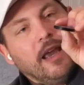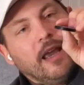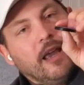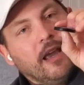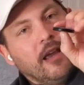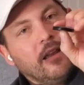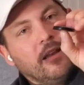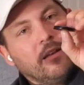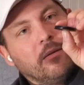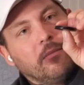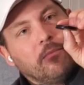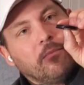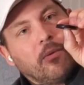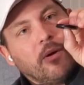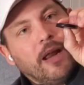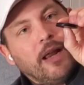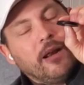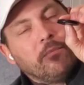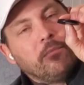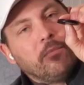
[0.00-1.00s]
and
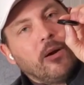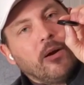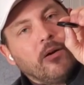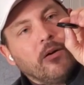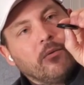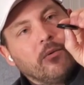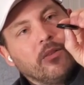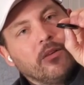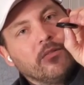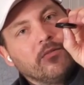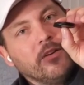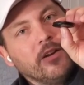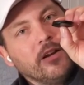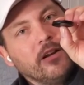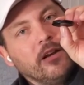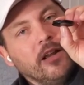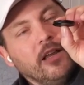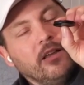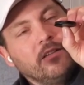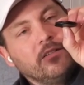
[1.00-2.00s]
pry it apart with your
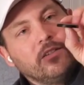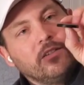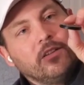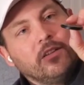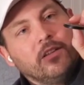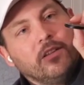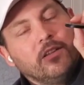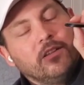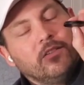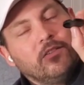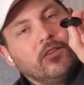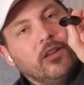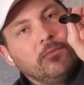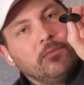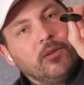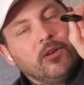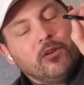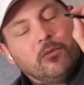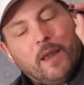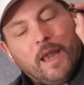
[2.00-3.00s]
fingernails,
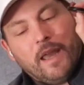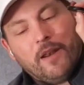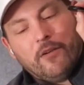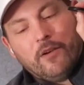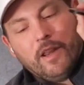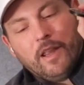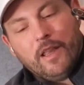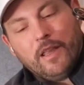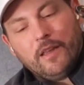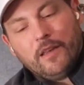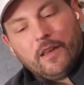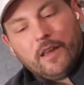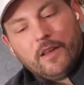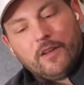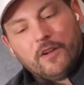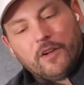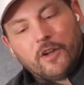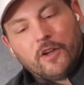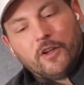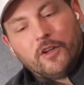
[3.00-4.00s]
slip the new battery in,
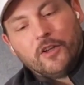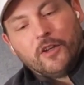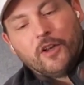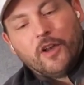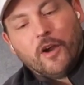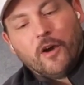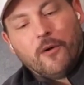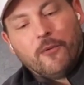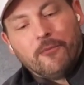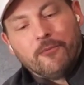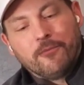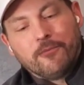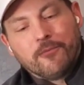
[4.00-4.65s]
and you're good to go.